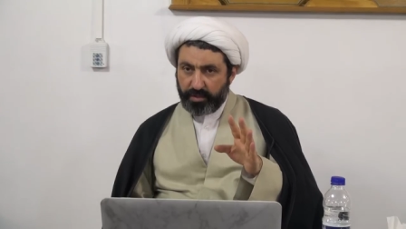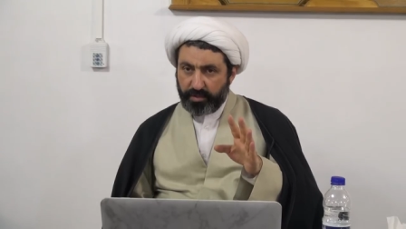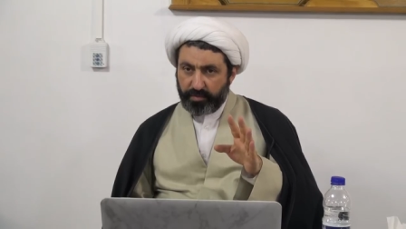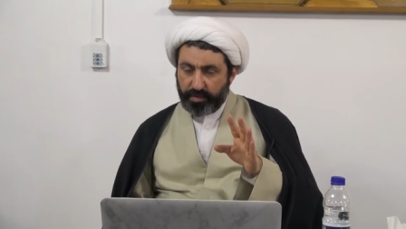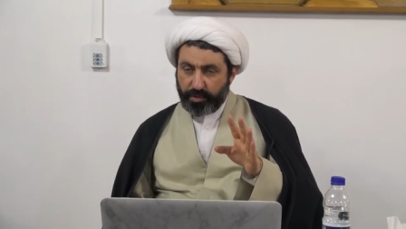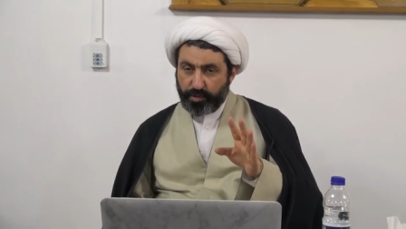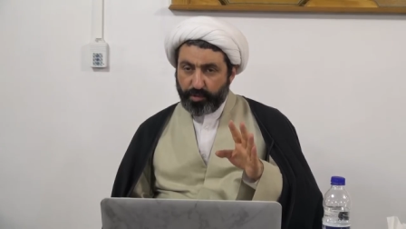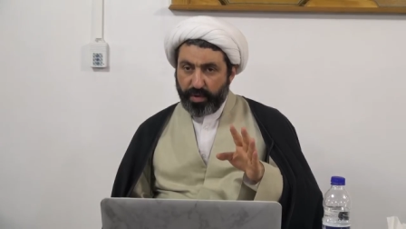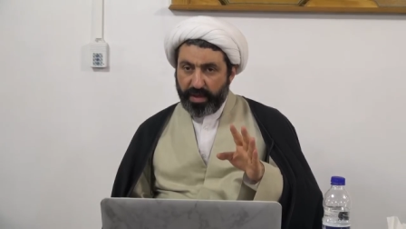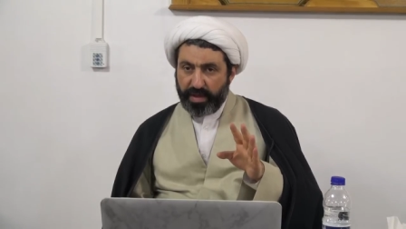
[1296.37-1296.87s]

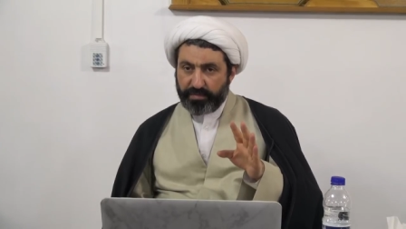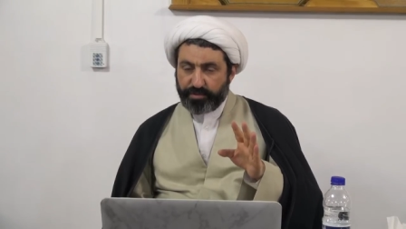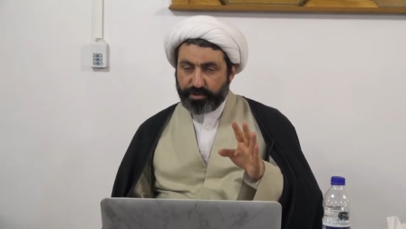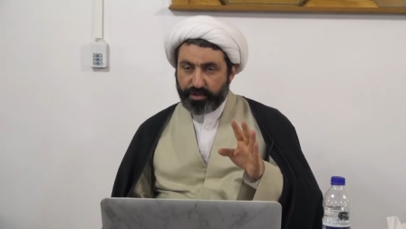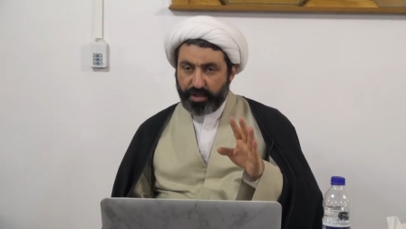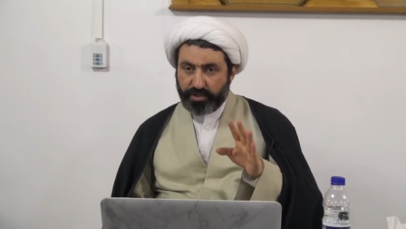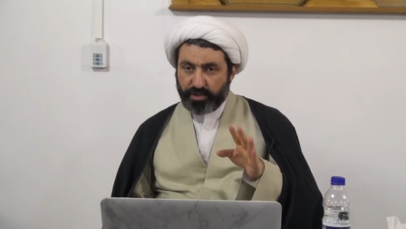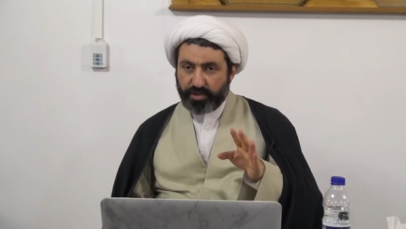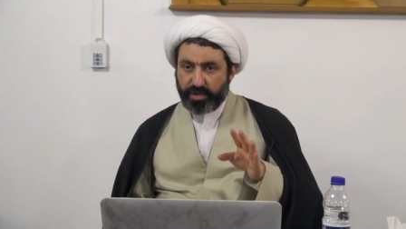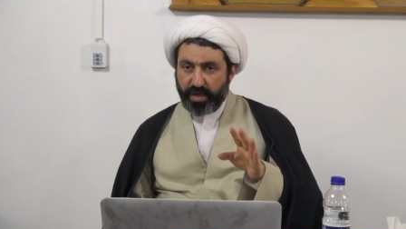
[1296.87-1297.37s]
when you have
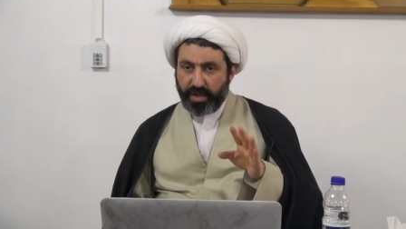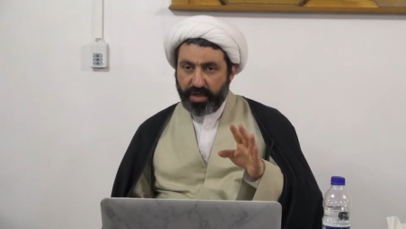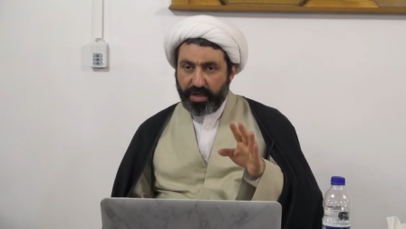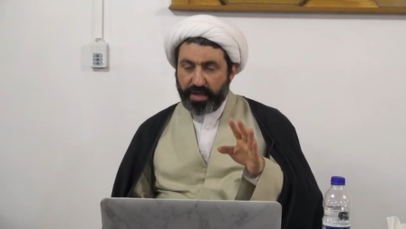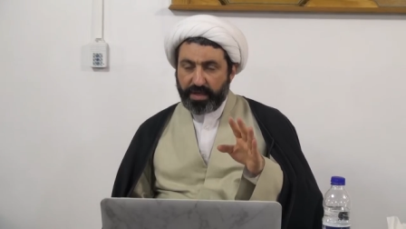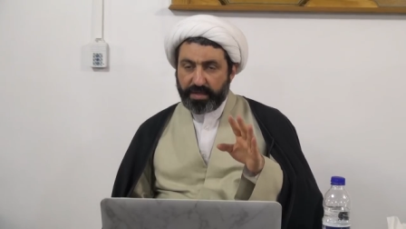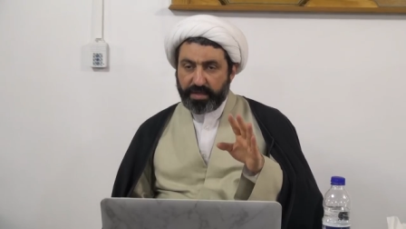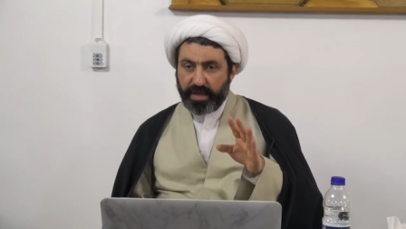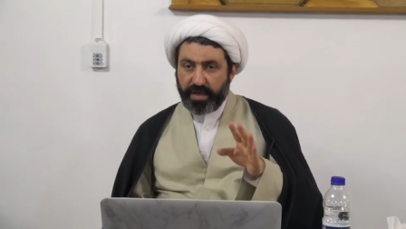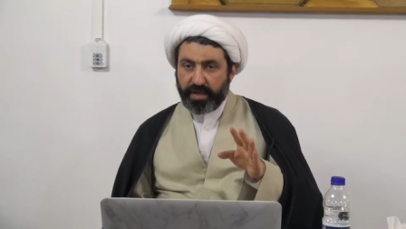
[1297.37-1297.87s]

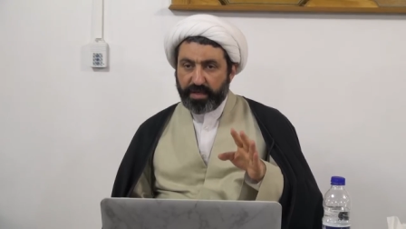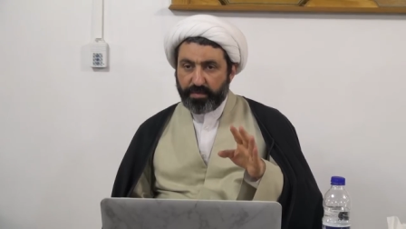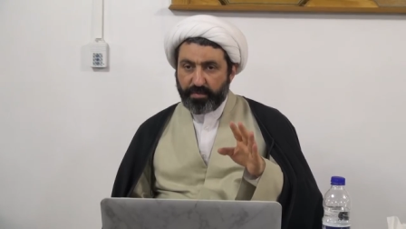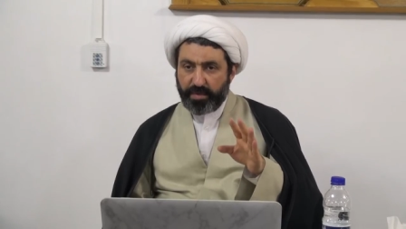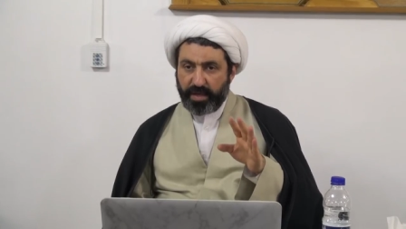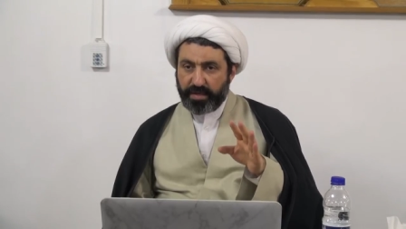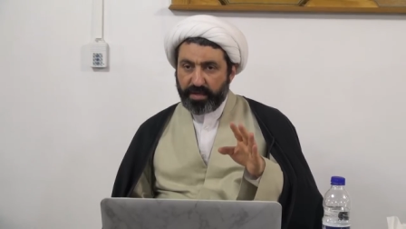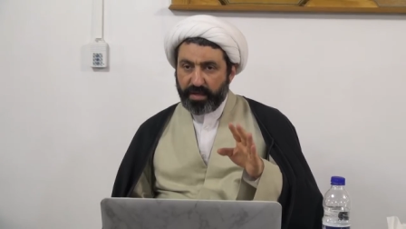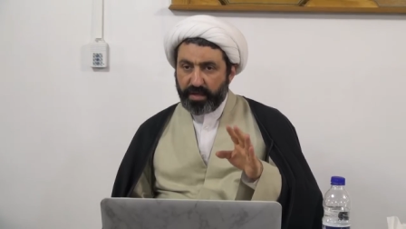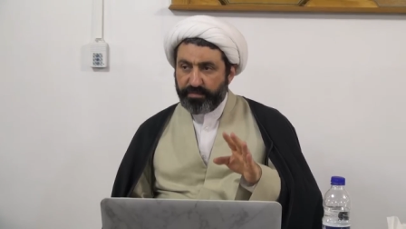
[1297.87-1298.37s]
shaja'a and
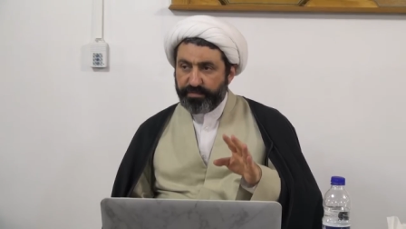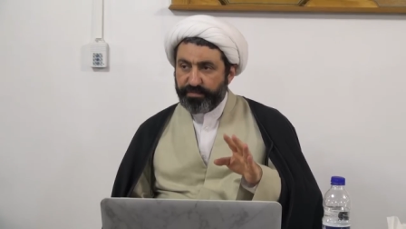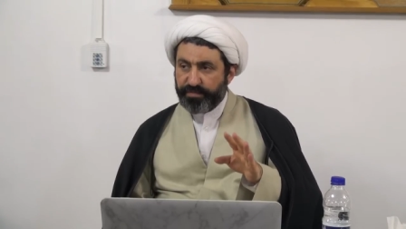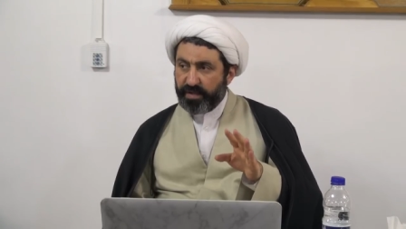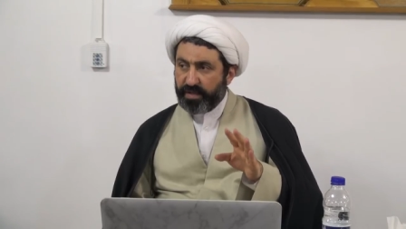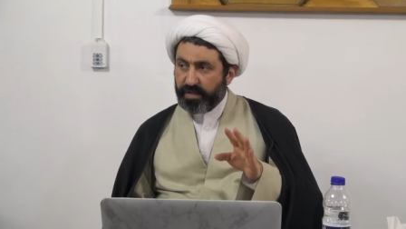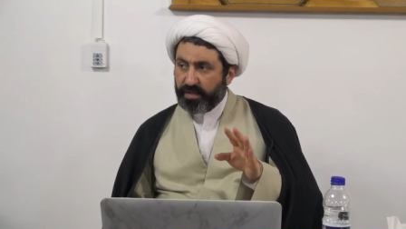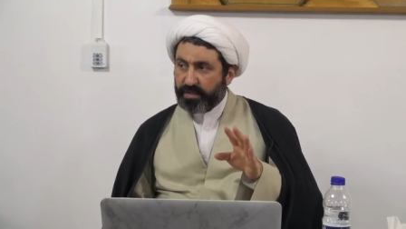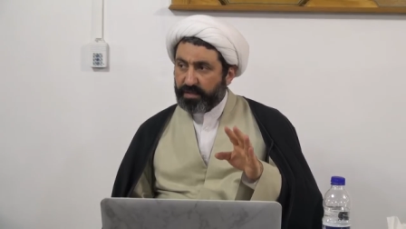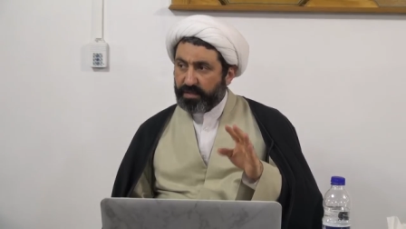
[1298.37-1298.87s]
hikmah and
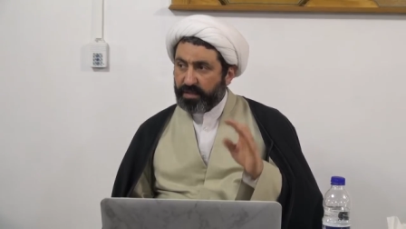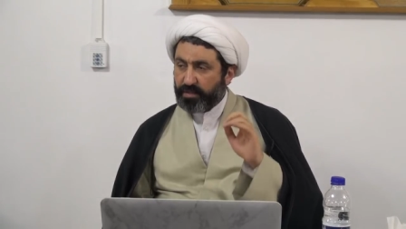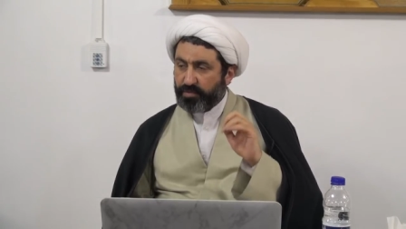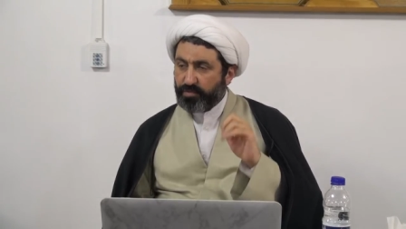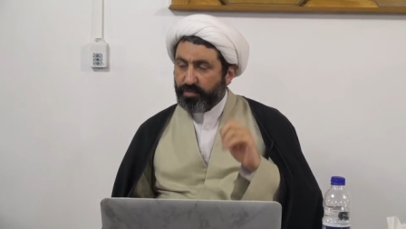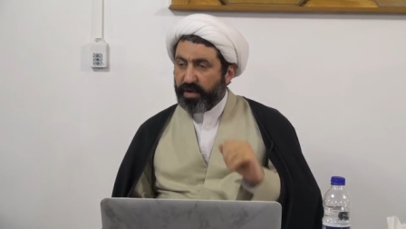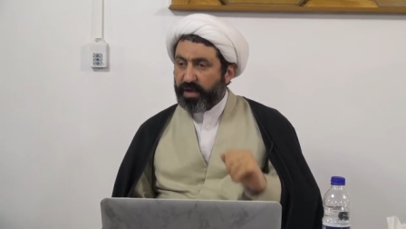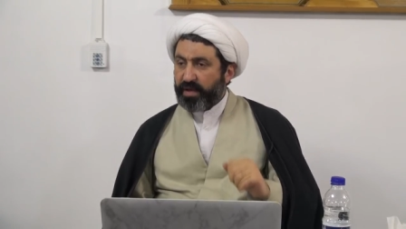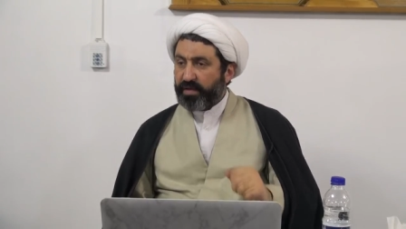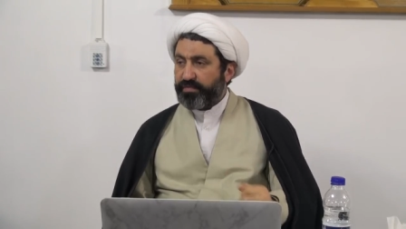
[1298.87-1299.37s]
iffah, then
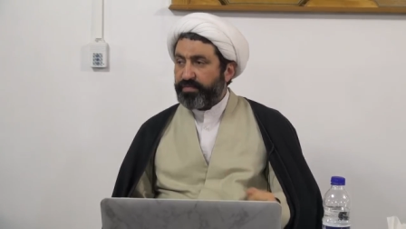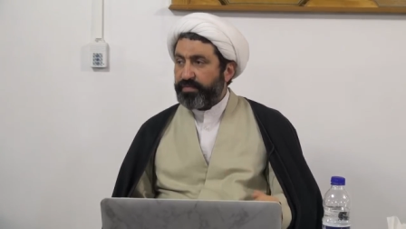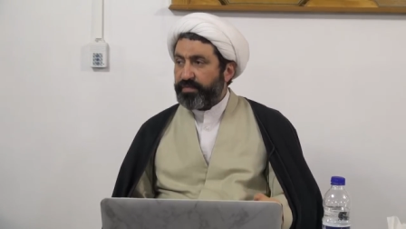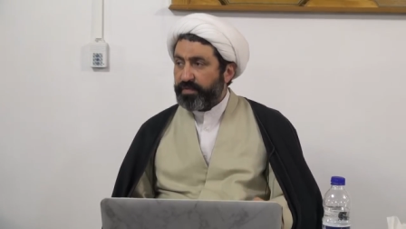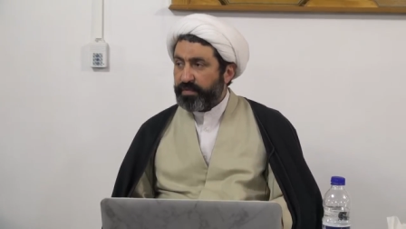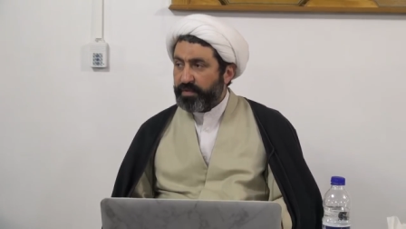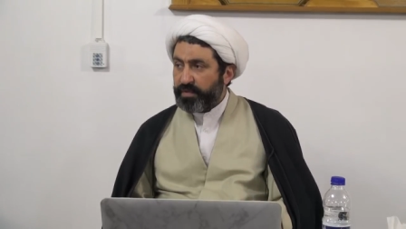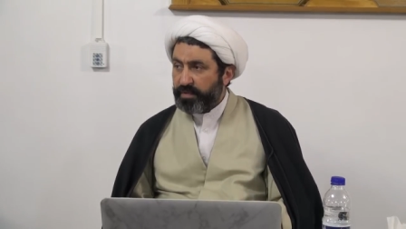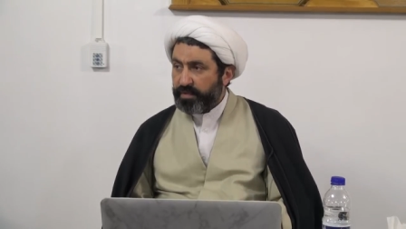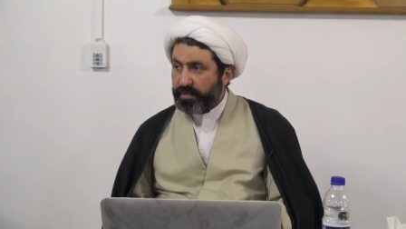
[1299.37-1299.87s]
you have
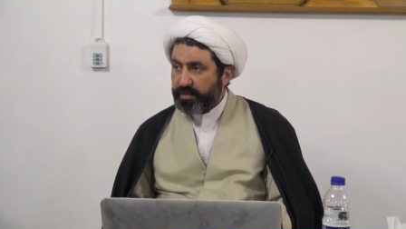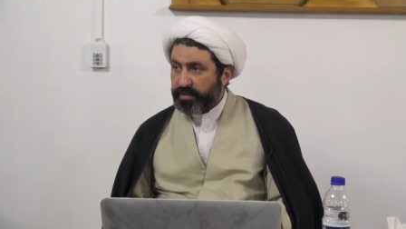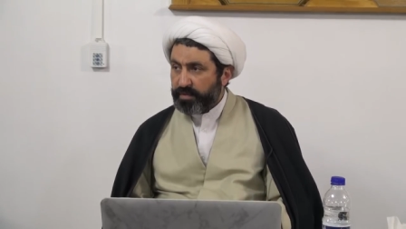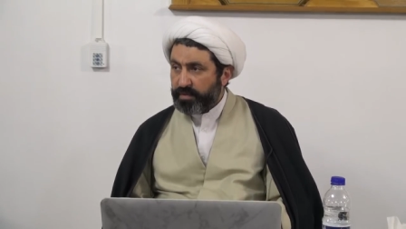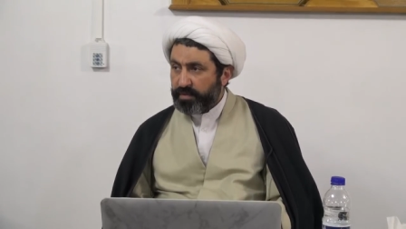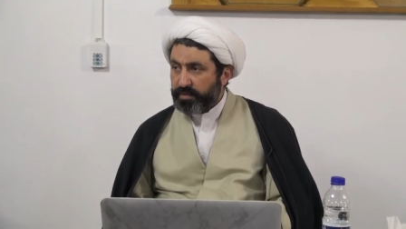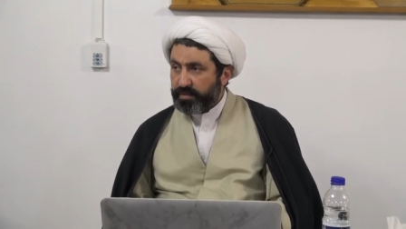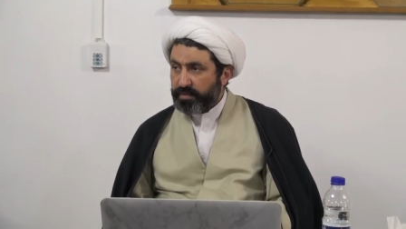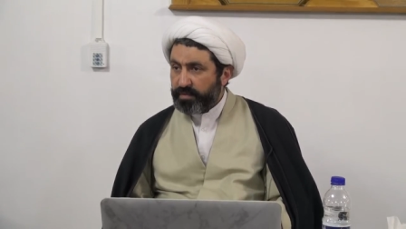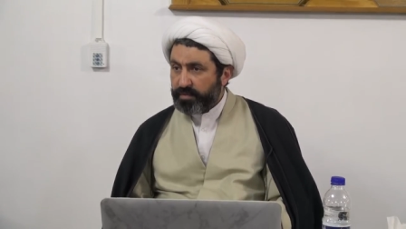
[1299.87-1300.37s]

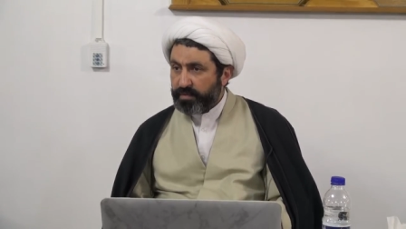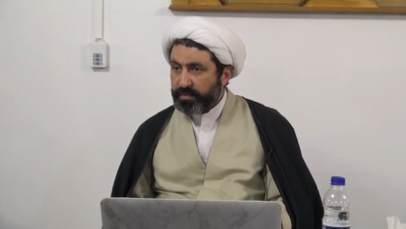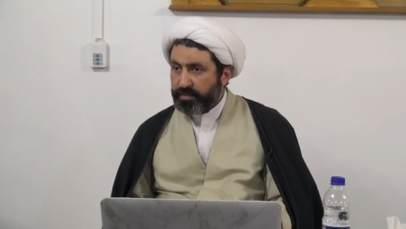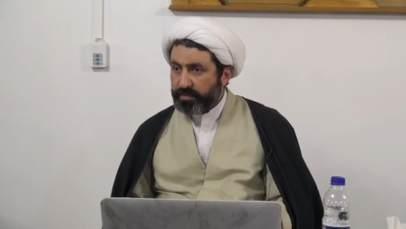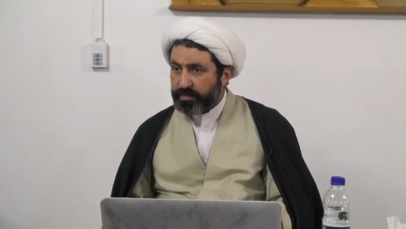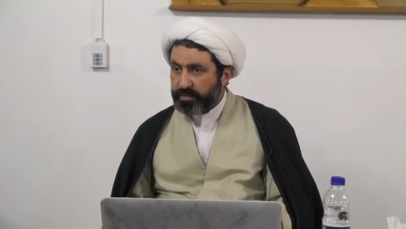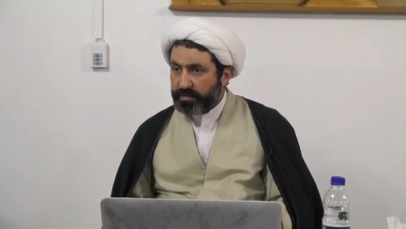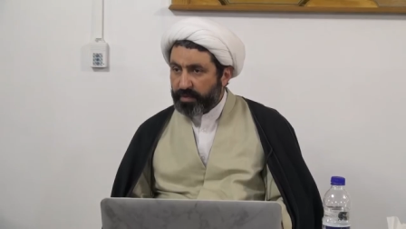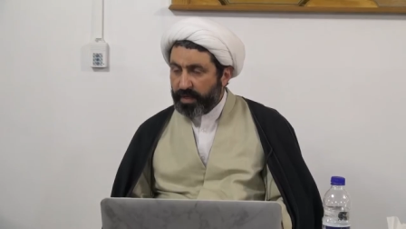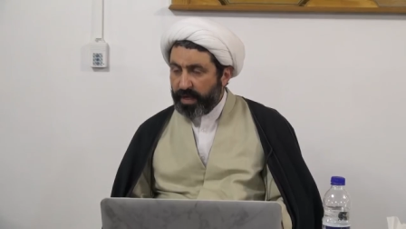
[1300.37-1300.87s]

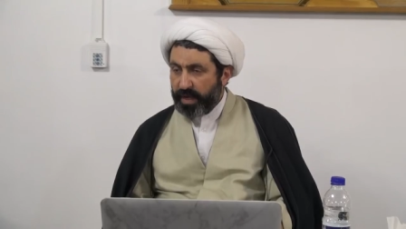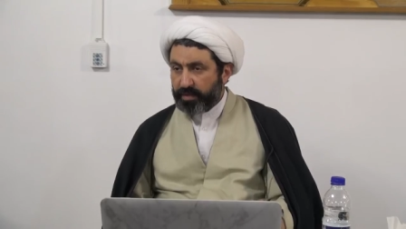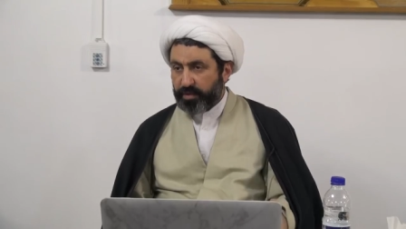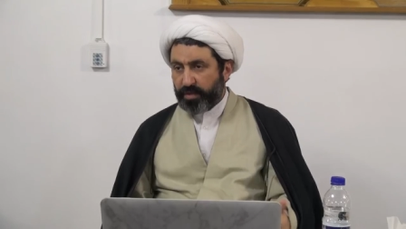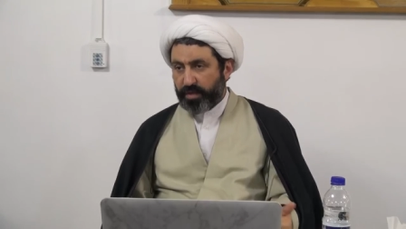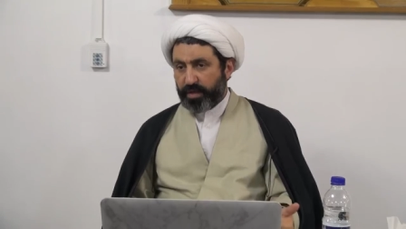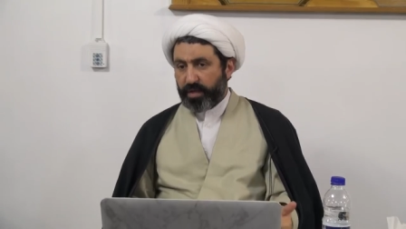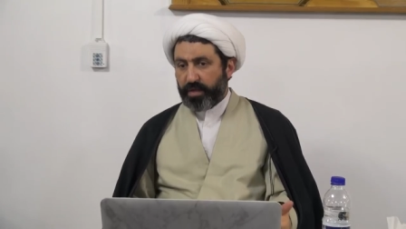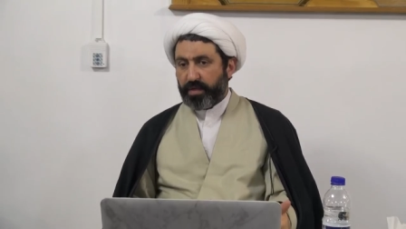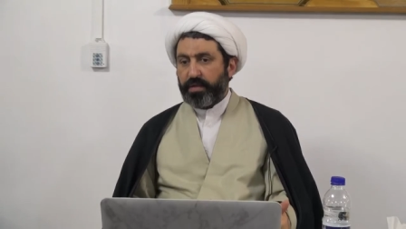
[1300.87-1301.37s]

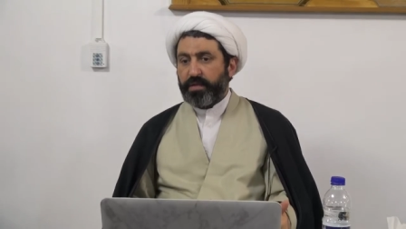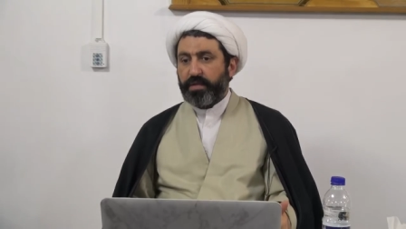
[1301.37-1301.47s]
adab.